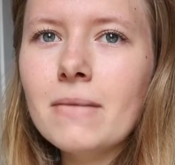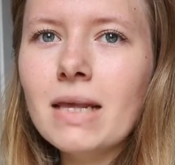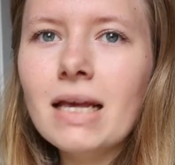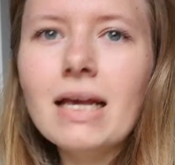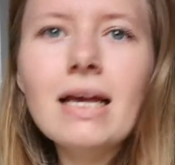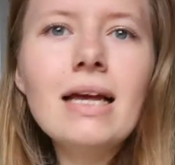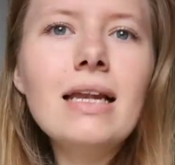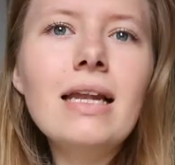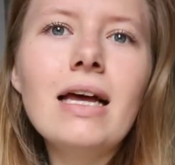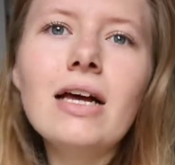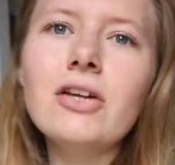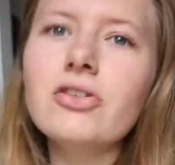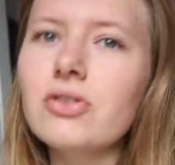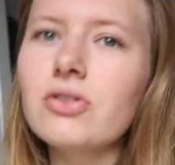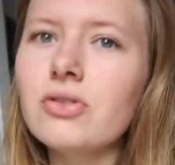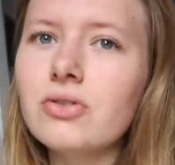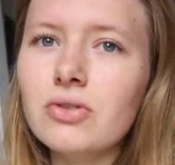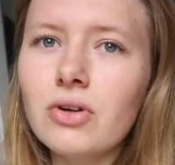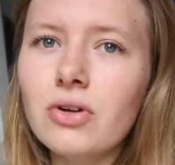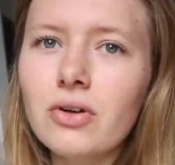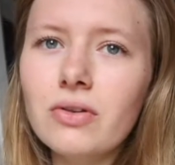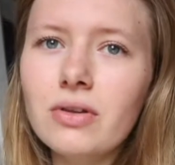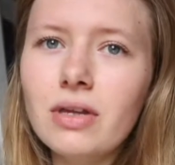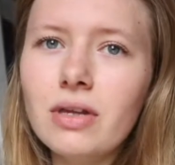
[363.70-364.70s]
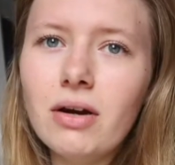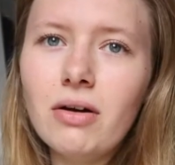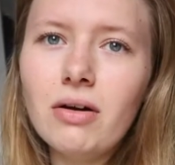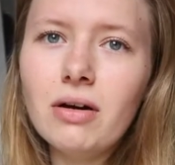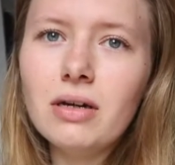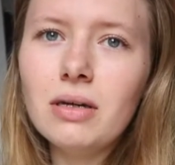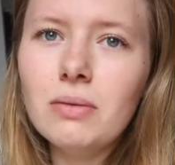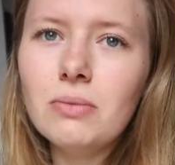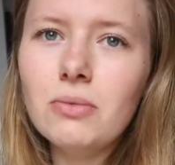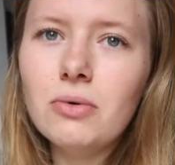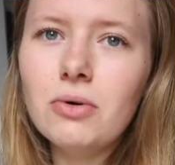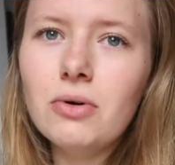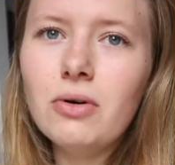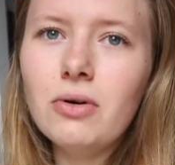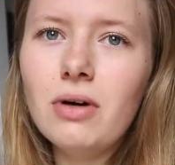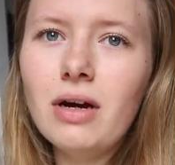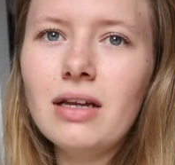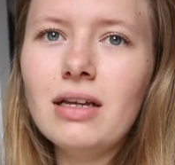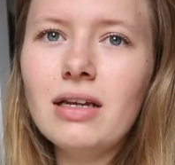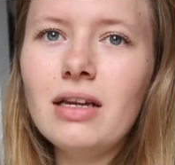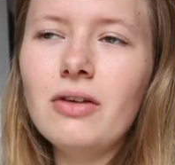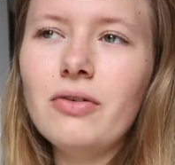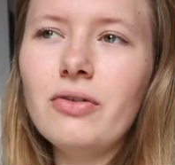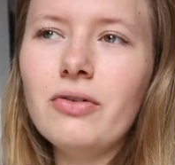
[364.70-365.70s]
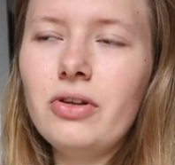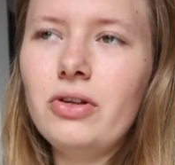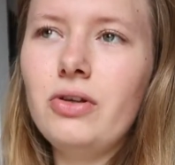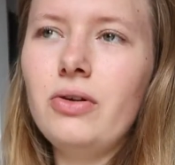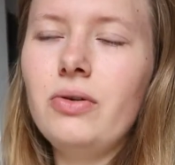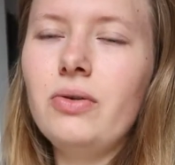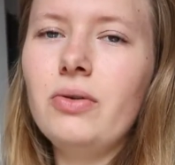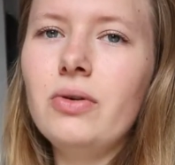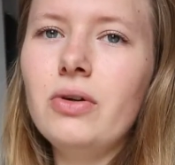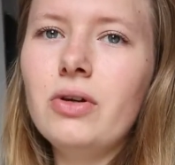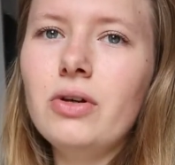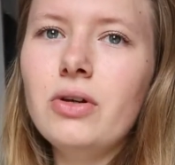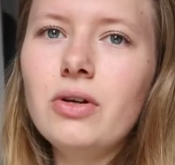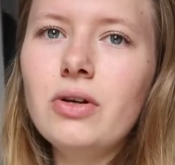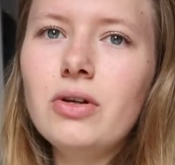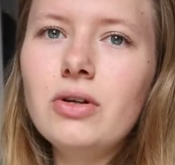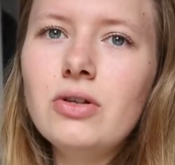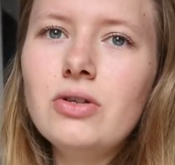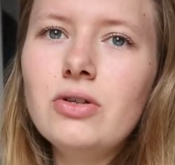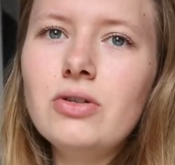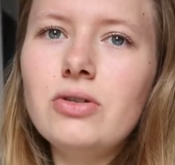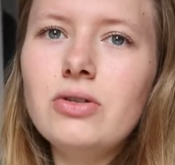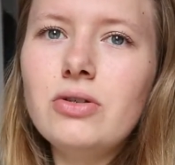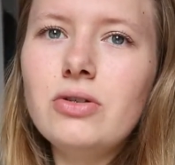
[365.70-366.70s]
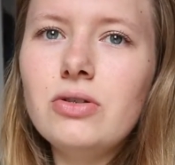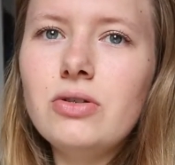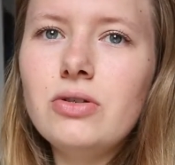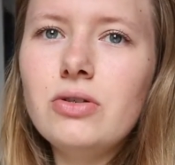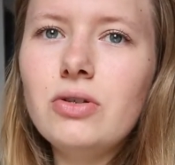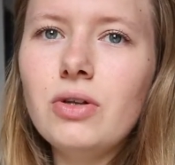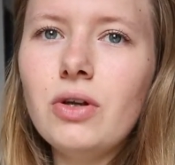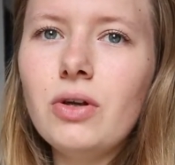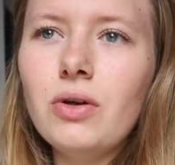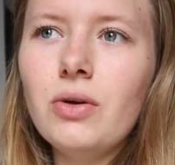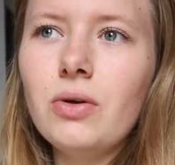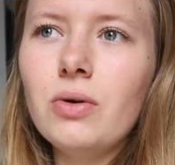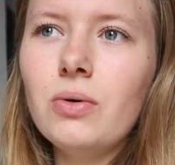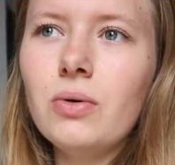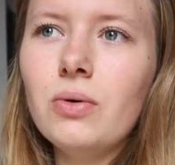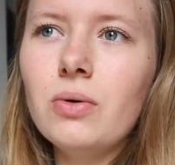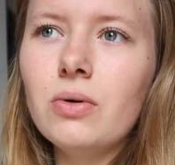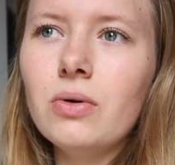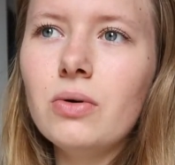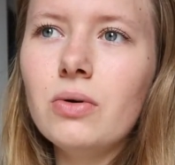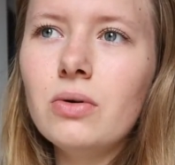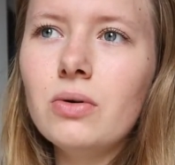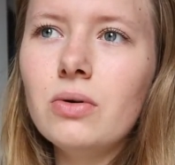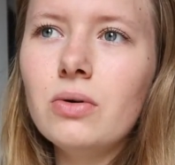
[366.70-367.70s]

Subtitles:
connections aren't there anymore, and if you do,